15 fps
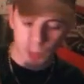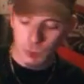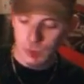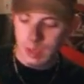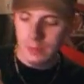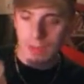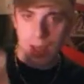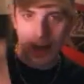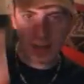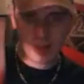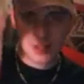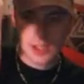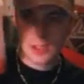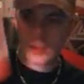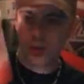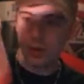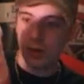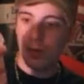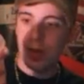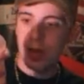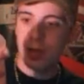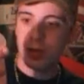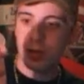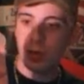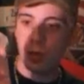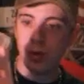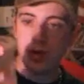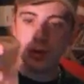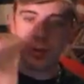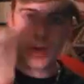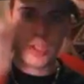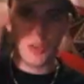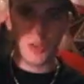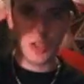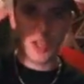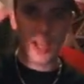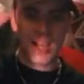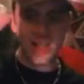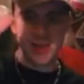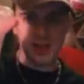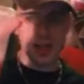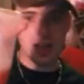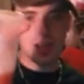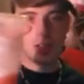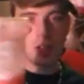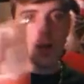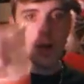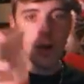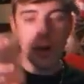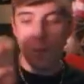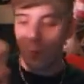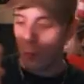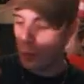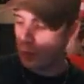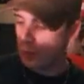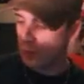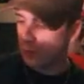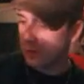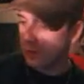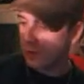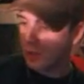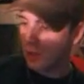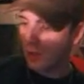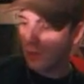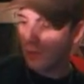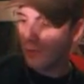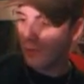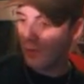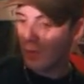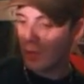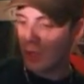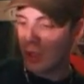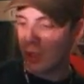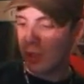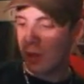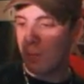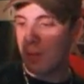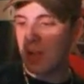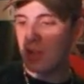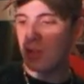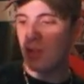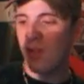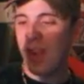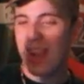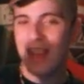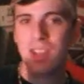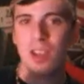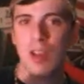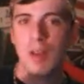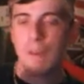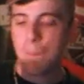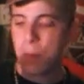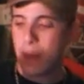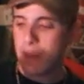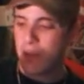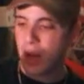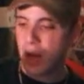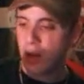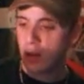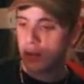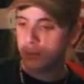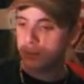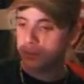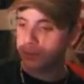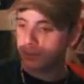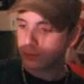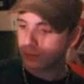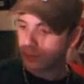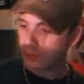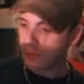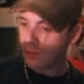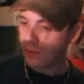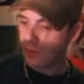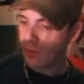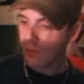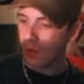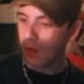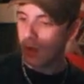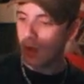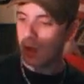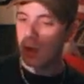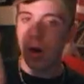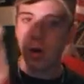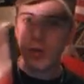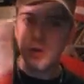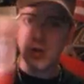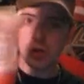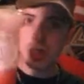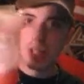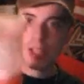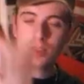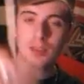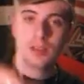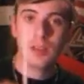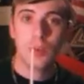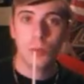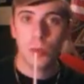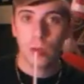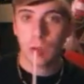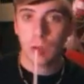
We have a gas station, a convenience store in this region of the United States, which is West Virginia, Virginia, Pennsylvania, and Maryland, called Sheetz. And they're really